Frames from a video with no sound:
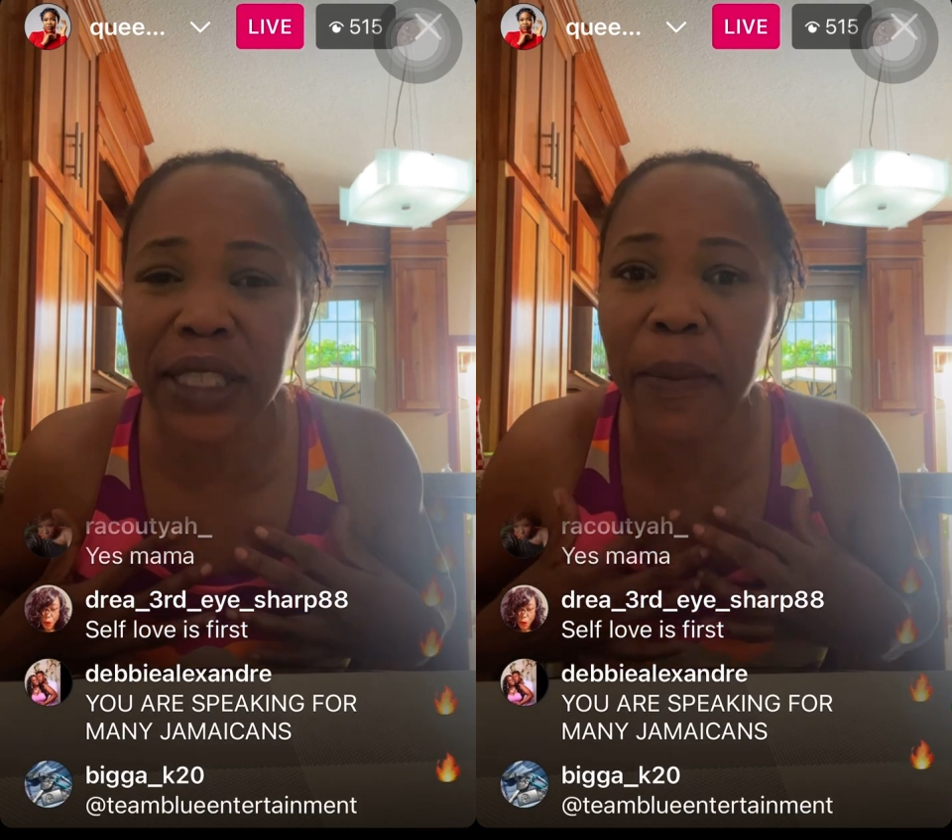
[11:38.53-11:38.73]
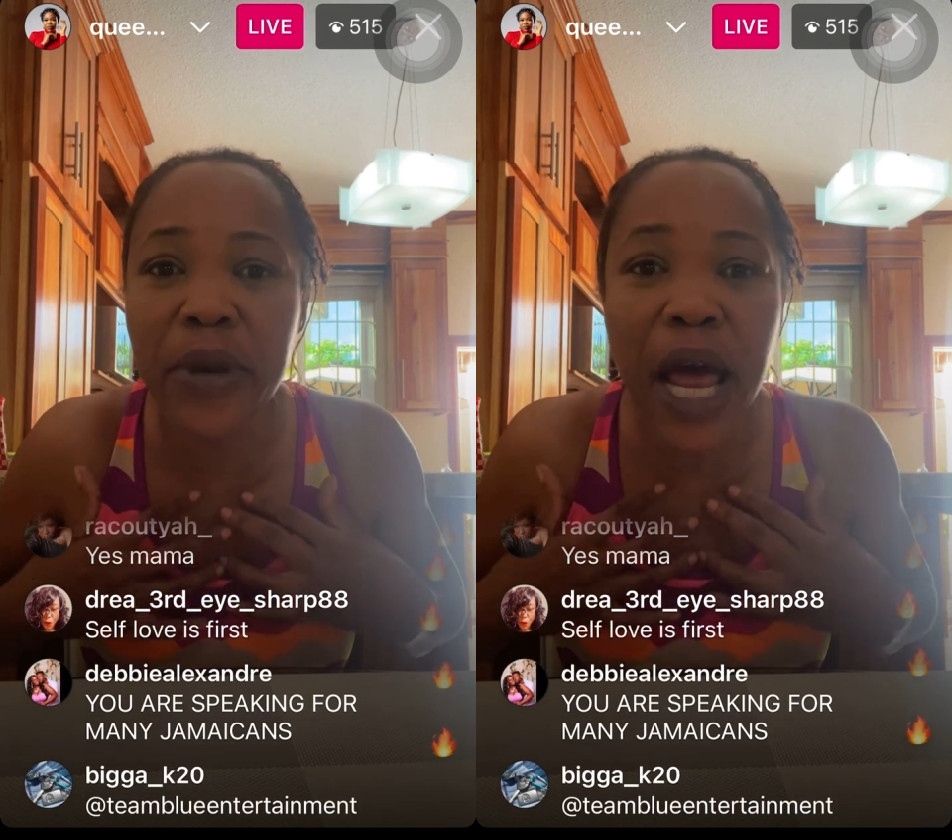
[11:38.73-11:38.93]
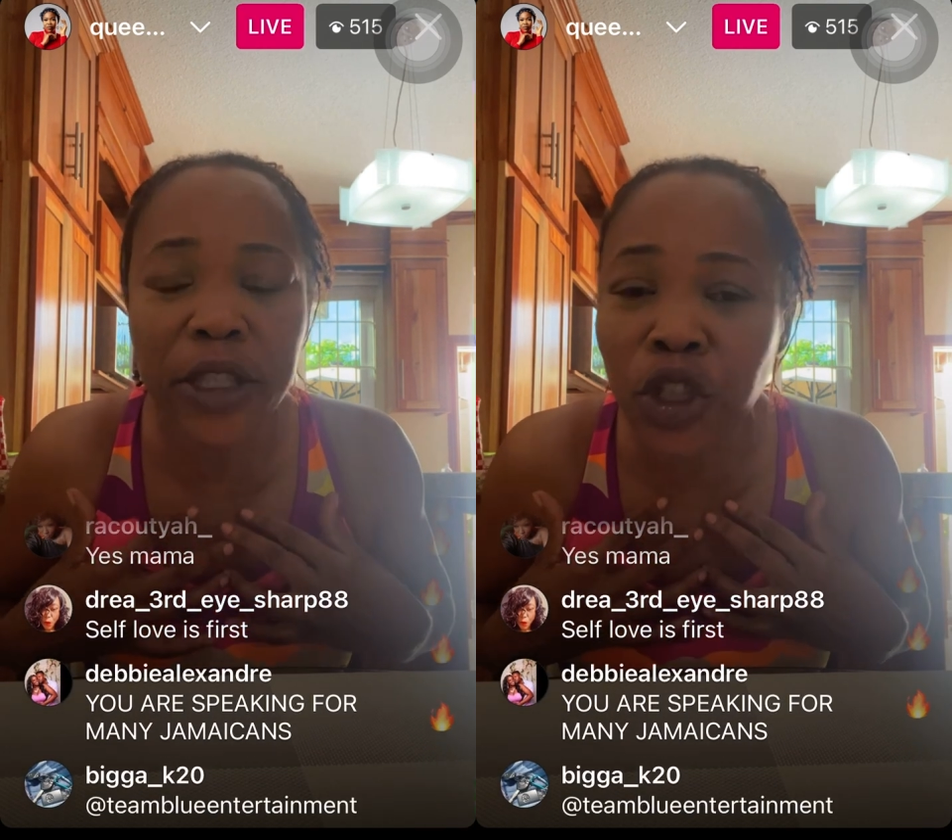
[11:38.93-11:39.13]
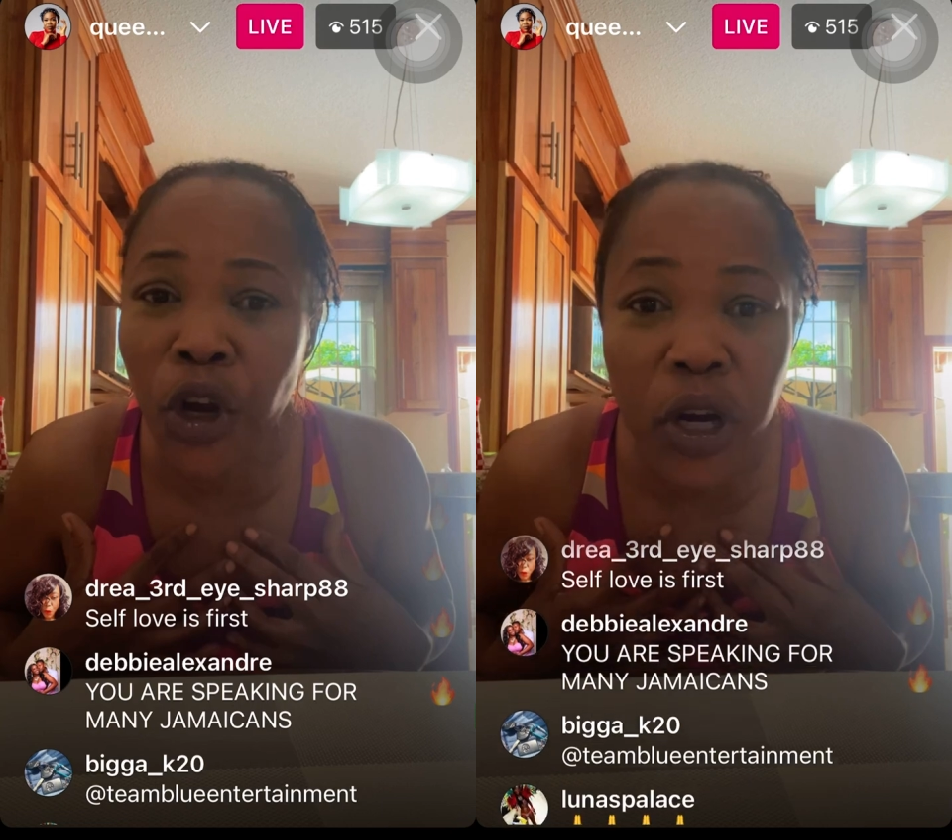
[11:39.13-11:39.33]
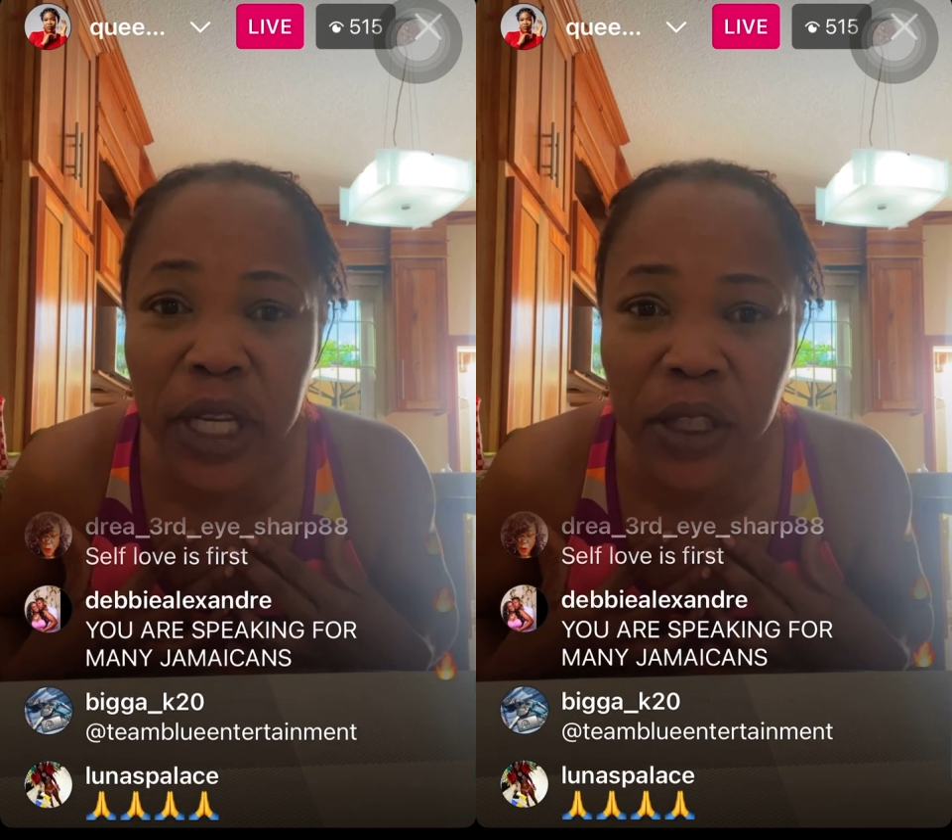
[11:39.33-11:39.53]
because I'm
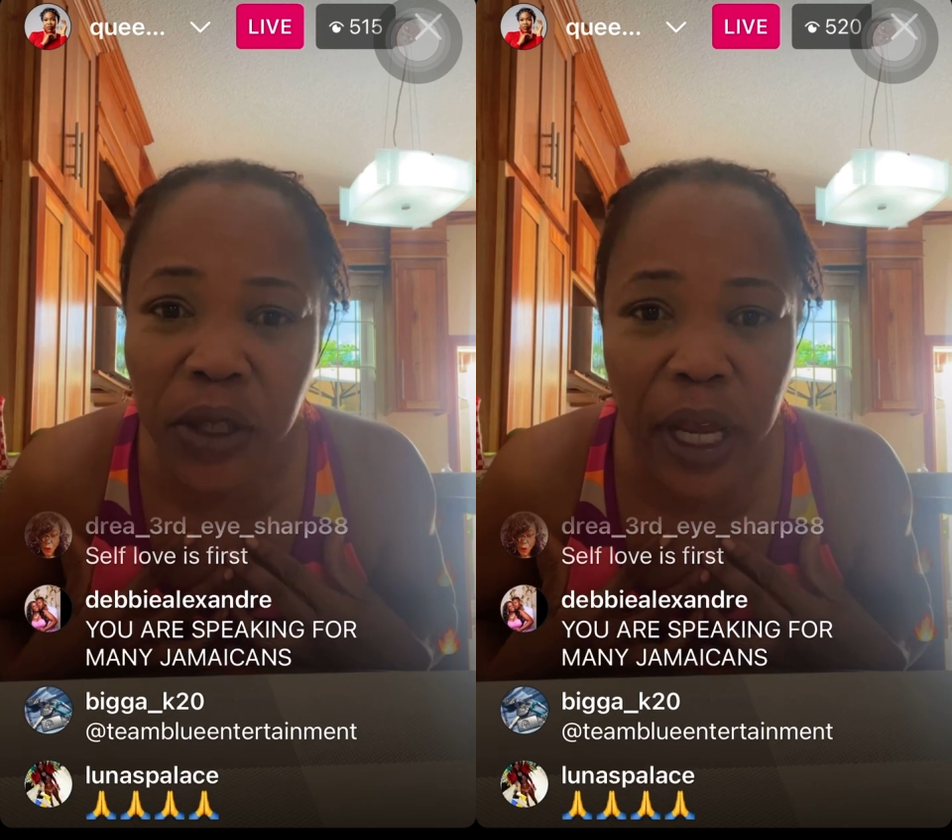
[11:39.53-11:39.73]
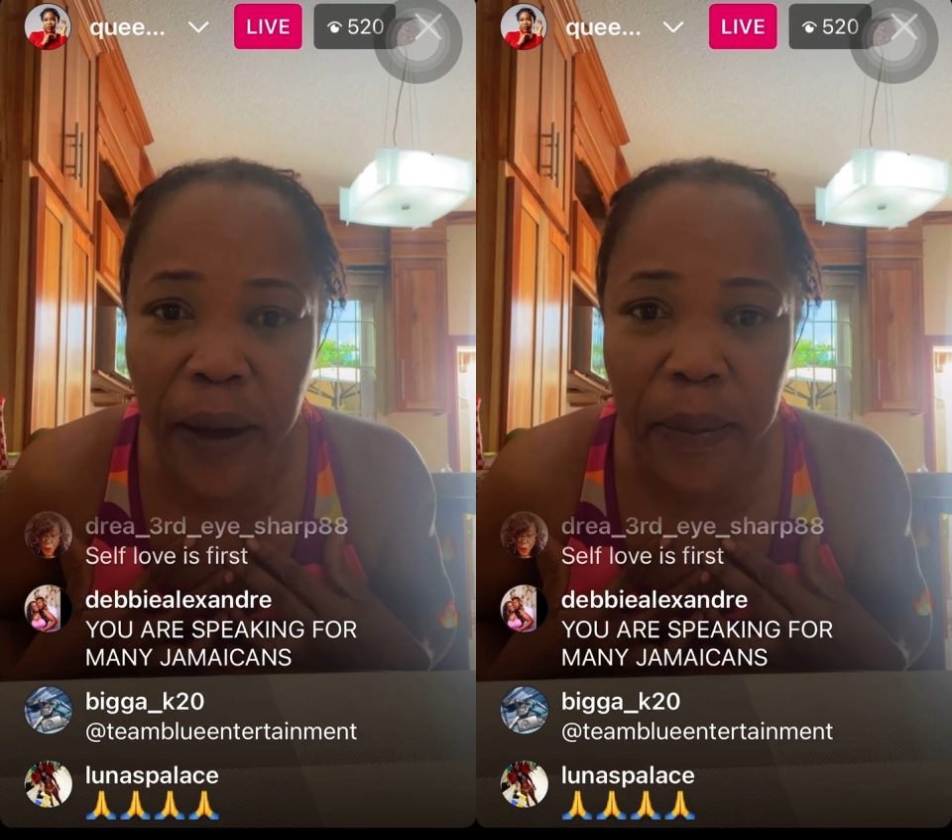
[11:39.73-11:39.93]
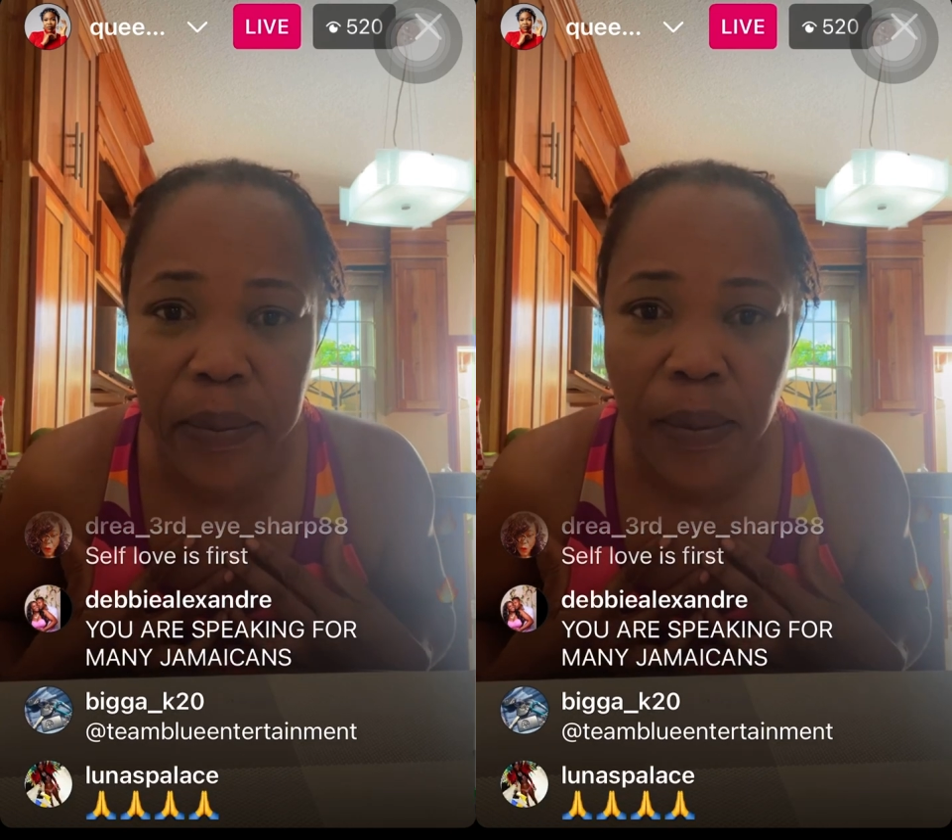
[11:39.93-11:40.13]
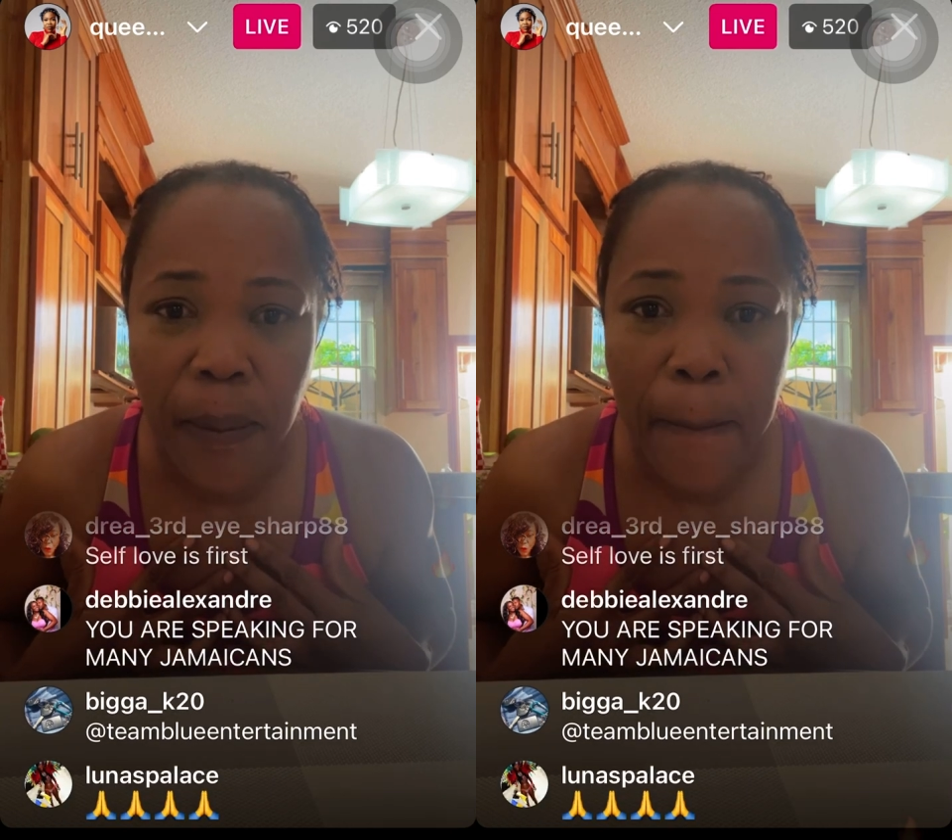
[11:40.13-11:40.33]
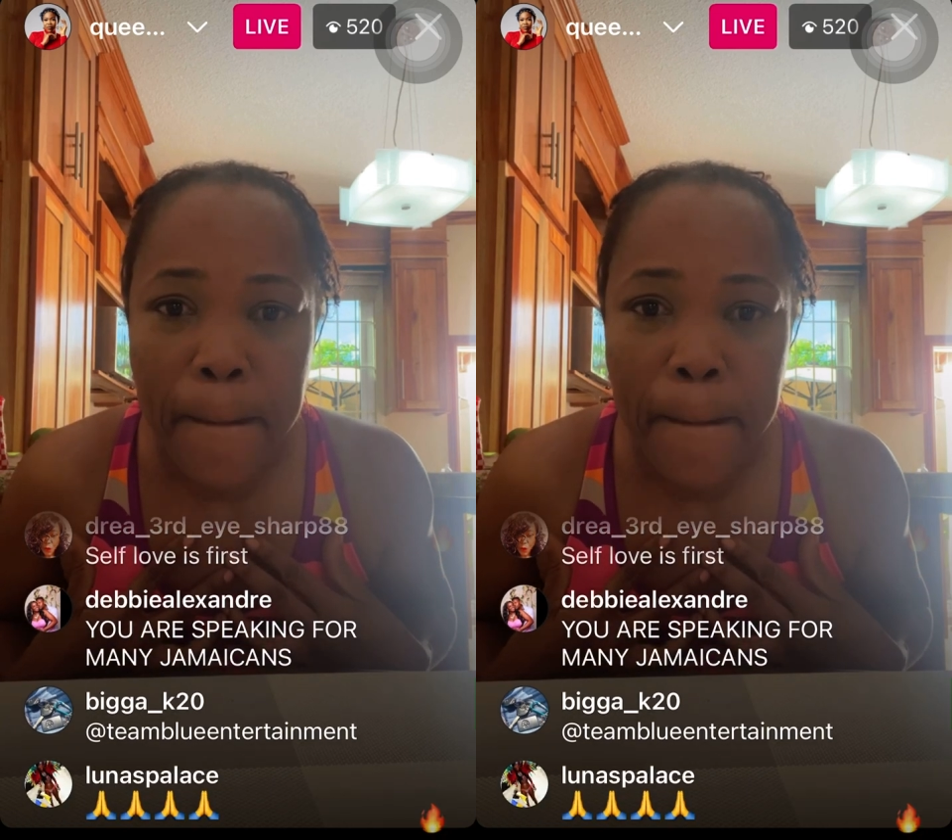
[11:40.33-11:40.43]
not turning to them.